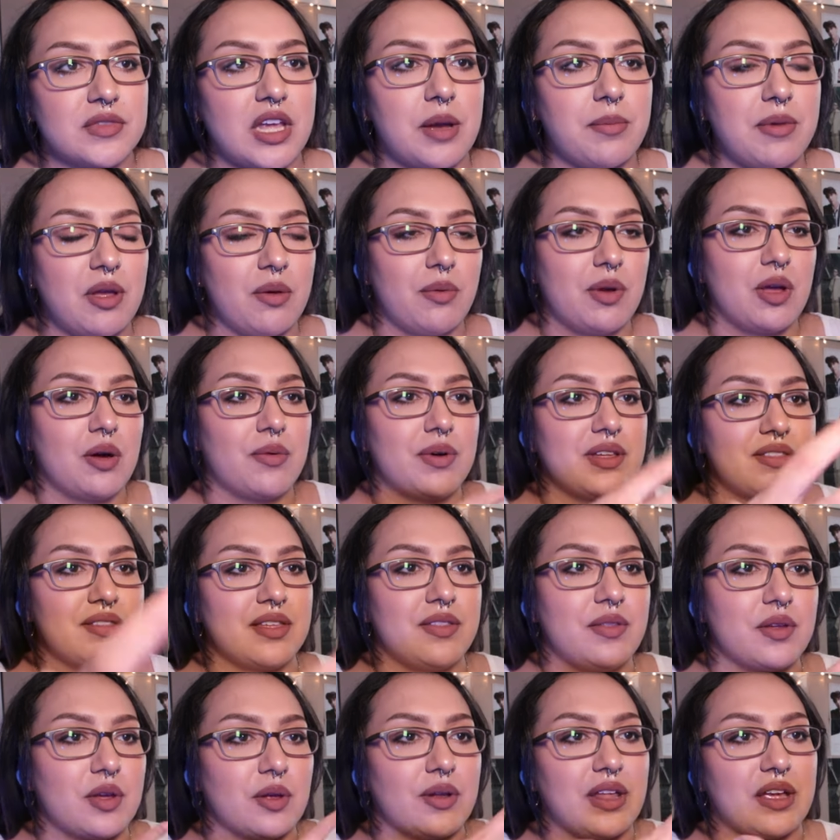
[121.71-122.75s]
I mean, we always
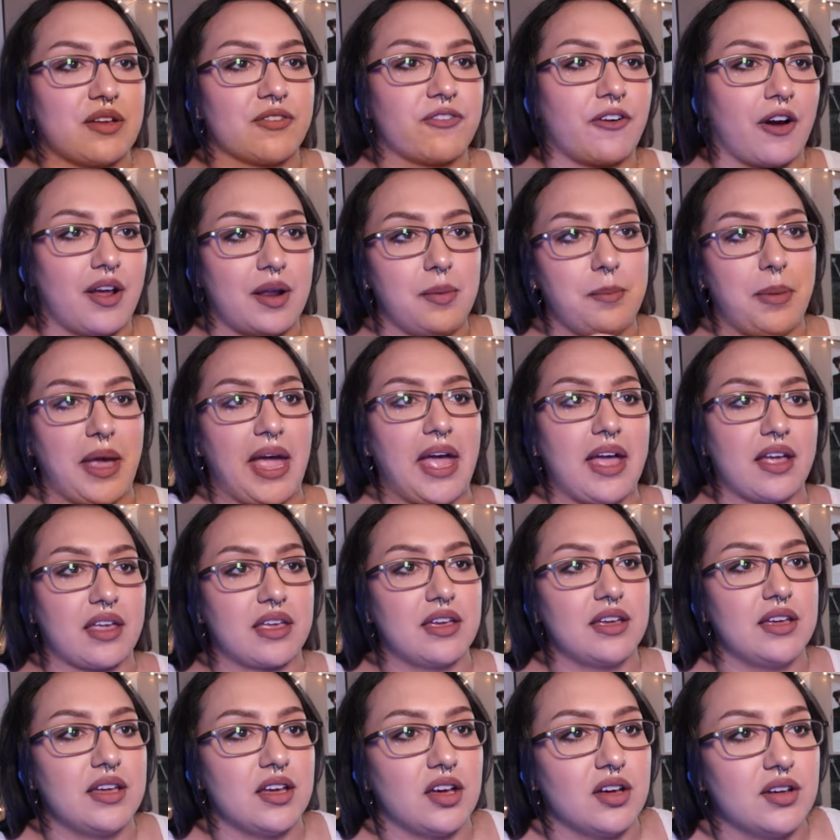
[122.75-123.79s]
see them go like front and back,
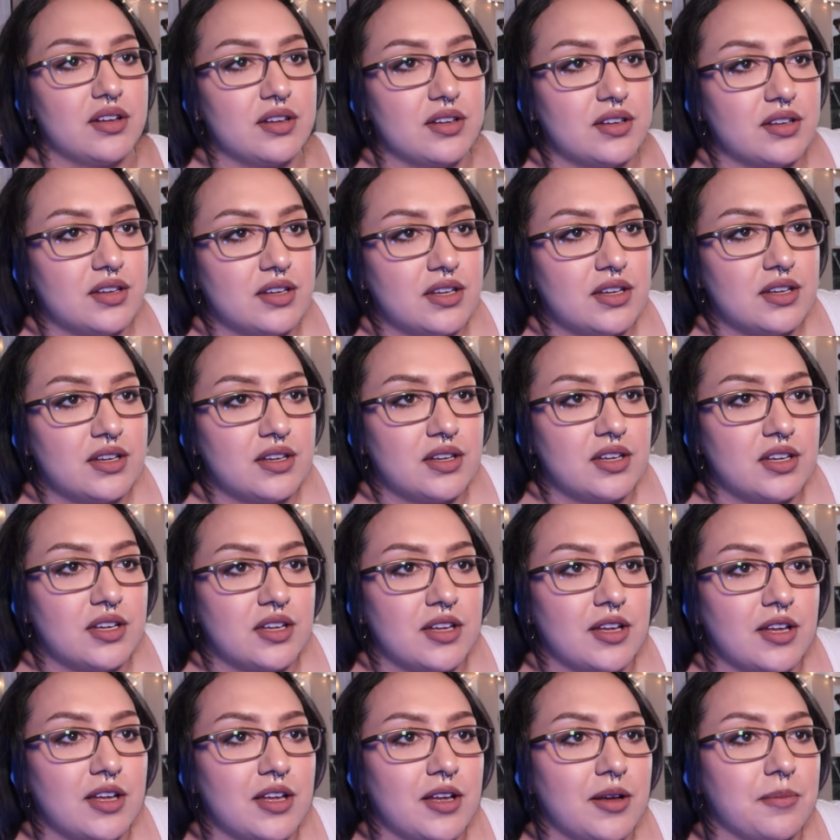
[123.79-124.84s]

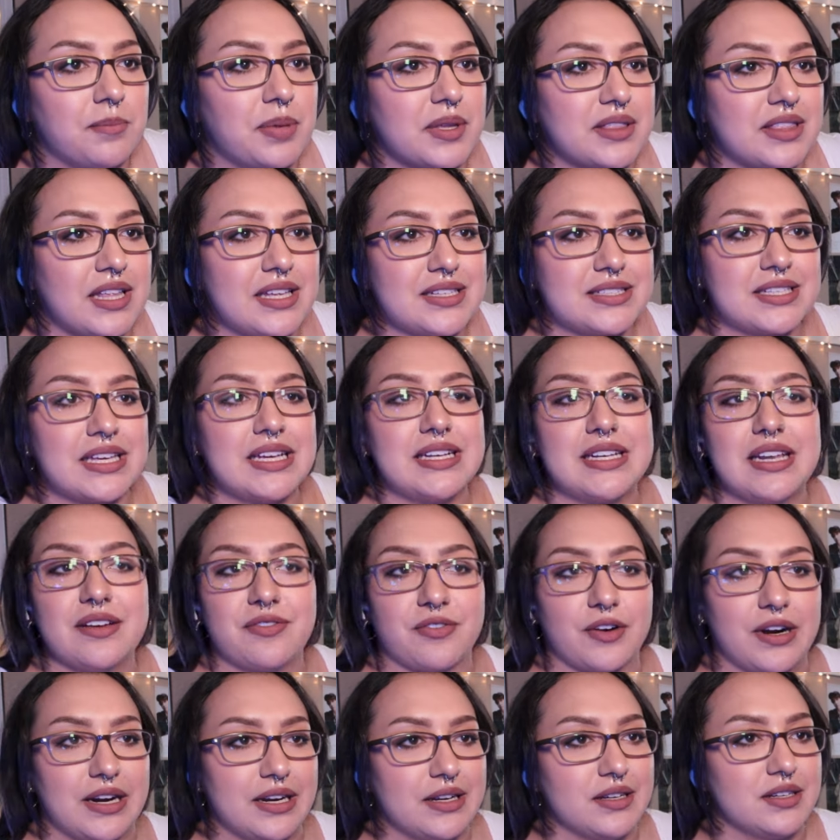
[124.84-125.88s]
but this hit
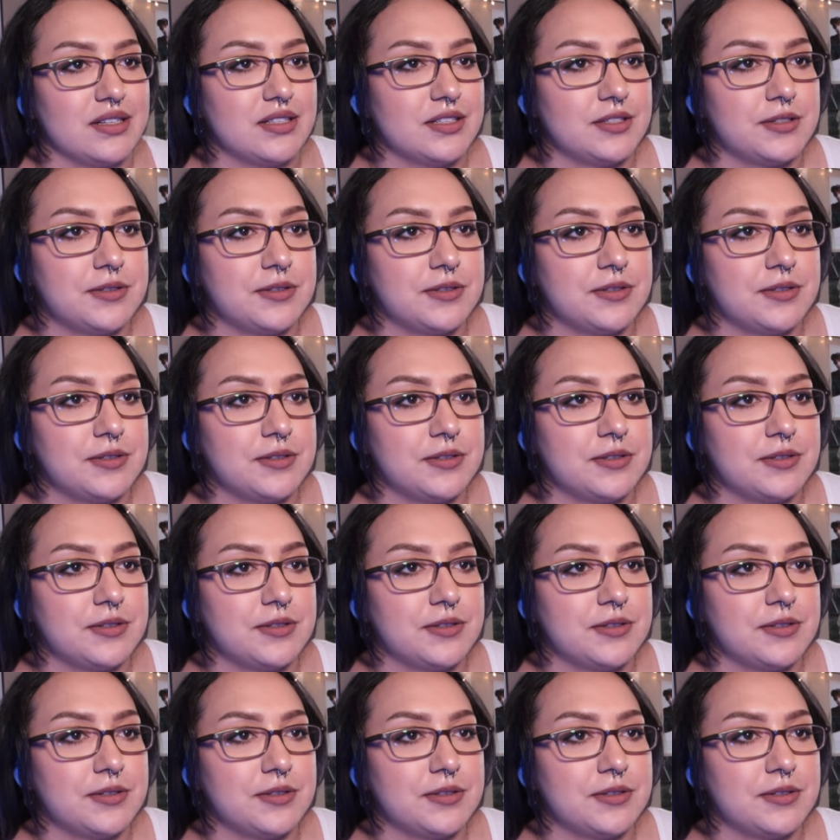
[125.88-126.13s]
different.